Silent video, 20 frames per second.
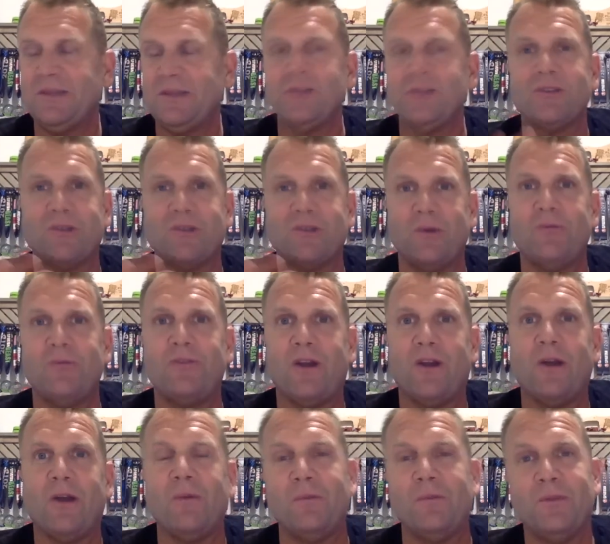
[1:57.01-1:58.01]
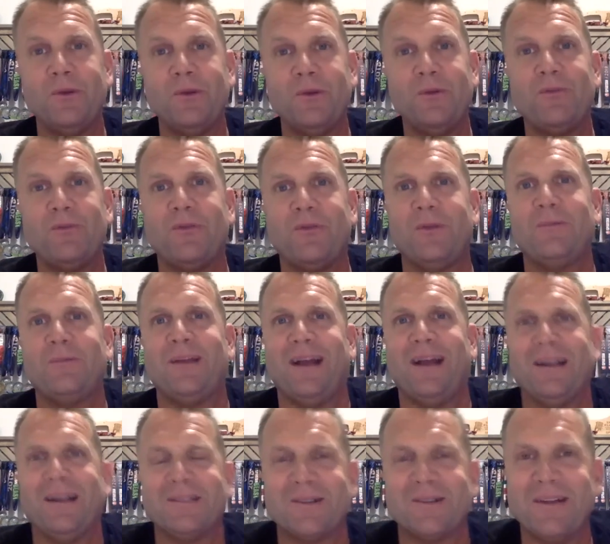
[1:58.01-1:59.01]
They're so far removed from
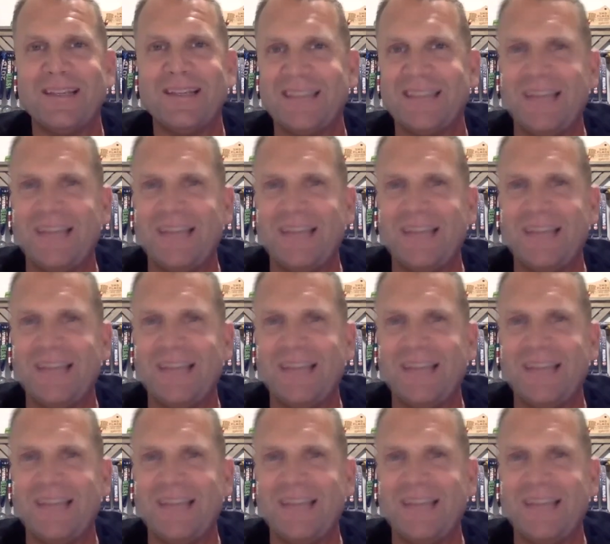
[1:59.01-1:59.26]
God's grace.